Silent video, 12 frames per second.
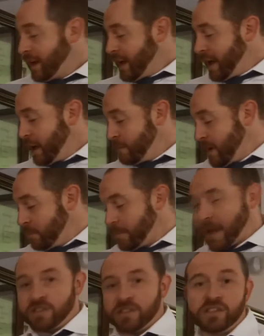Um, now,
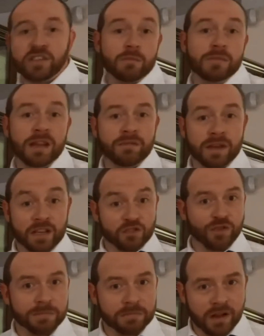badgers don't live in
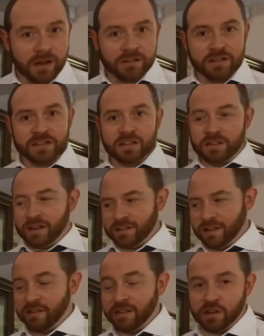extreme darkness unless
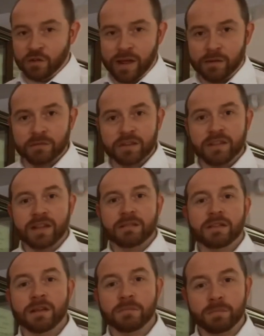they're underground in their,
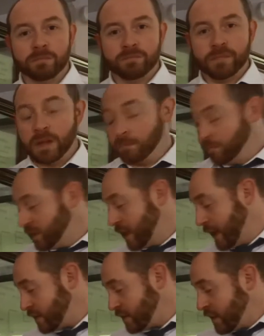in their um,
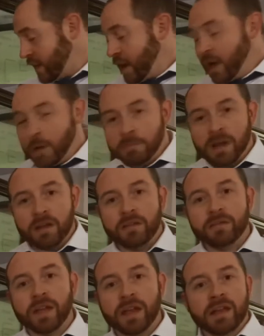setts,
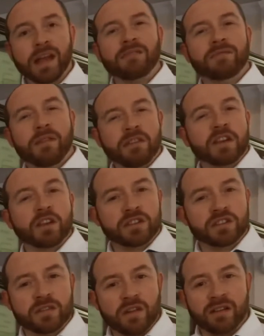but they have very
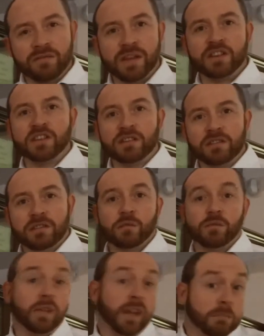good night vision,
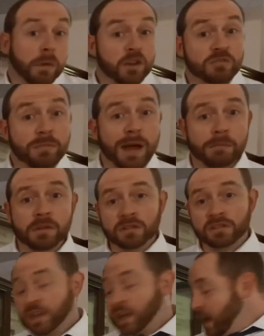like most
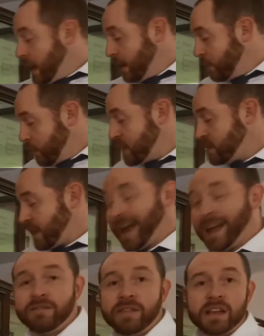mammals. And the reason they
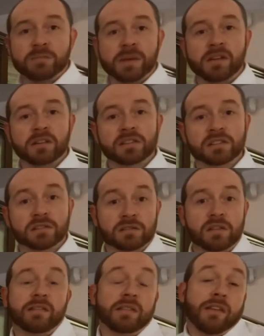have that is because
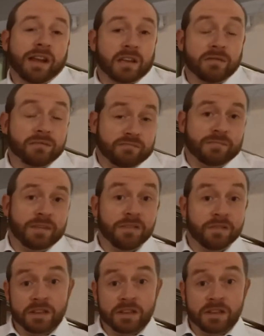they're, they're active in the